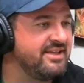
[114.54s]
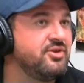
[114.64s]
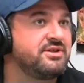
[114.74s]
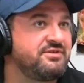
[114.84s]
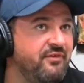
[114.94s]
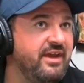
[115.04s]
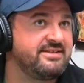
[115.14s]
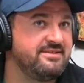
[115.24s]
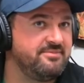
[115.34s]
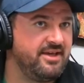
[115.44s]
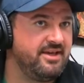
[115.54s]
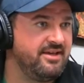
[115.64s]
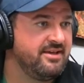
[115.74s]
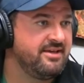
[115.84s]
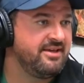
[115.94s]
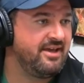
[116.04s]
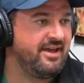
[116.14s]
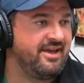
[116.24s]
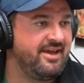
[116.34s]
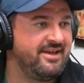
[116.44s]
it looks fake to me.
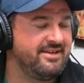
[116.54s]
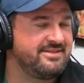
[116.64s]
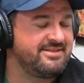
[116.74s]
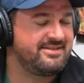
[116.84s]
And